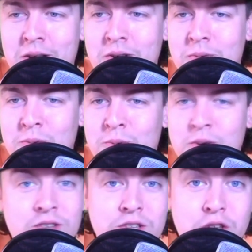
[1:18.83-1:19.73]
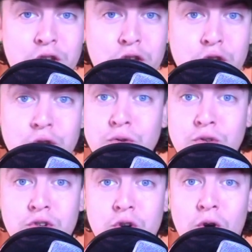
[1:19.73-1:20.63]
was a
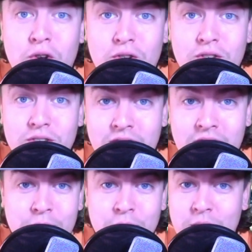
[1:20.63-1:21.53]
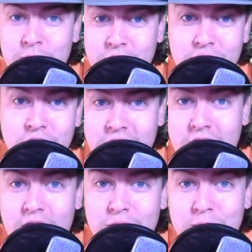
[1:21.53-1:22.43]
huge goal that I was able to check
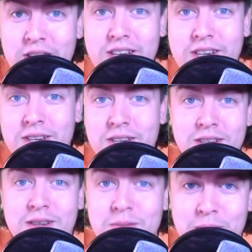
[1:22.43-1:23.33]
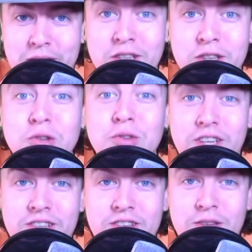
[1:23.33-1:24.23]
off my to-do
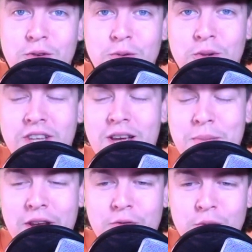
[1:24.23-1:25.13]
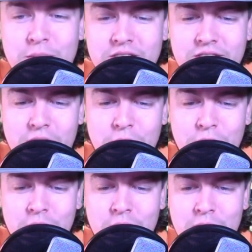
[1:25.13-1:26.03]
list, if you will, that I made for
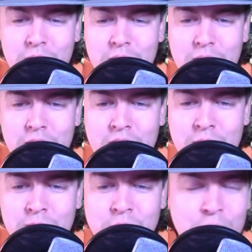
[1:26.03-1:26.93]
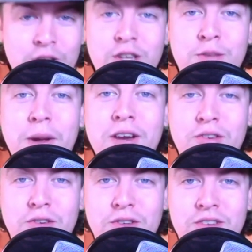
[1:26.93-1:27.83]
myself. Really
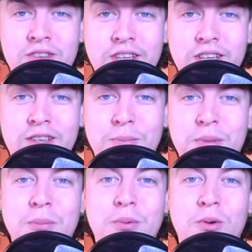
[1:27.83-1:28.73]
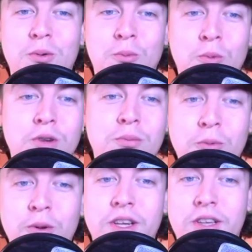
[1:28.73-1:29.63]
special seeing some people would be
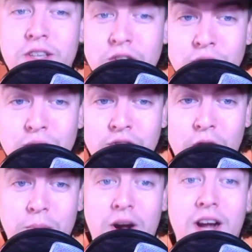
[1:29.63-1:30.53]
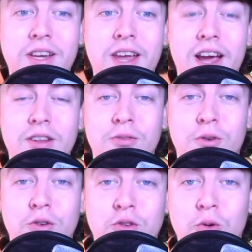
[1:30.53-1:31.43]
willing to use our podcast
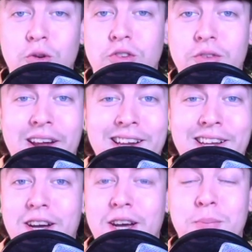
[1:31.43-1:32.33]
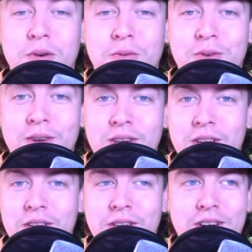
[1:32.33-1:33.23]
for a source of any type of
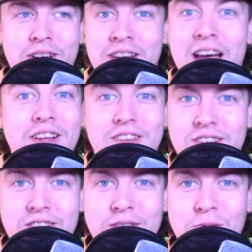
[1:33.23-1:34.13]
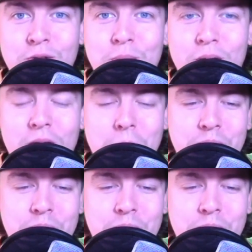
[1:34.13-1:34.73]
analysis in football.